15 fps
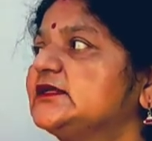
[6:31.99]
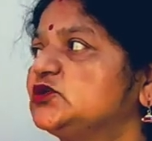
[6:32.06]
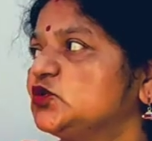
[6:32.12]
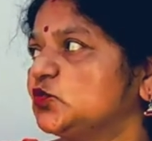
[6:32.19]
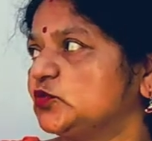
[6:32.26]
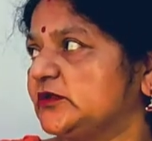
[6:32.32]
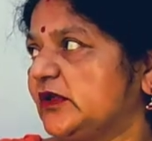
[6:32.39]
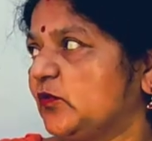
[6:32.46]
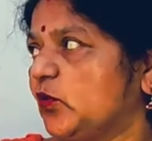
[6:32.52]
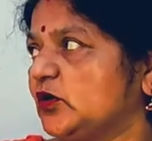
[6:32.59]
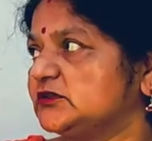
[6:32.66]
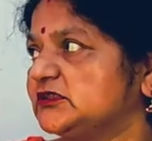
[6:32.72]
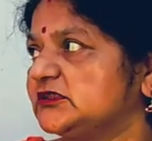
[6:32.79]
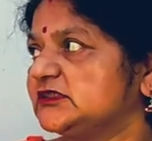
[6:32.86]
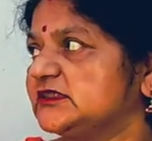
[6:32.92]
And do
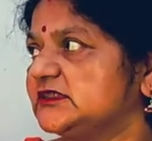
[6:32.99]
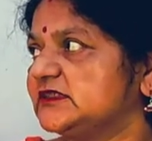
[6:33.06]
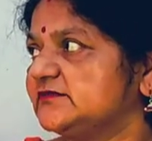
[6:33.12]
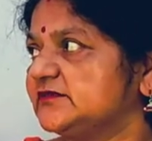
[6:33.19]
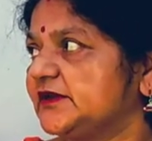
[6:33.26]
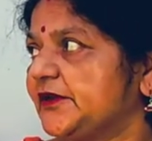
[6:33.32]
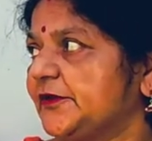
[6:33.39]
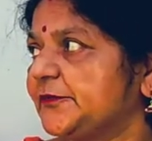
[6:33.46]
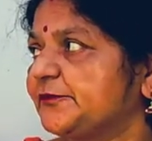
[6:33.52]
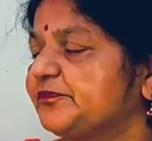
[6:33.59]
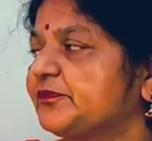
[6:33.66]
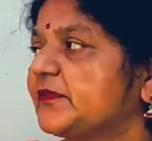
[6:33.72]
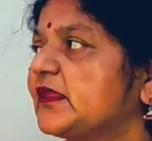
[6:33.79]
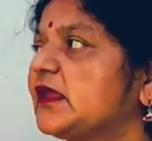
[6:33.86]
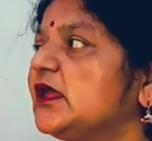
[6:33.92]
they watch
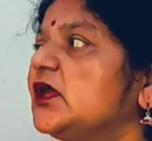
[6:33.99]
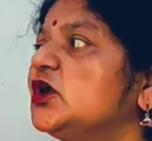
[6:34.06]
TV?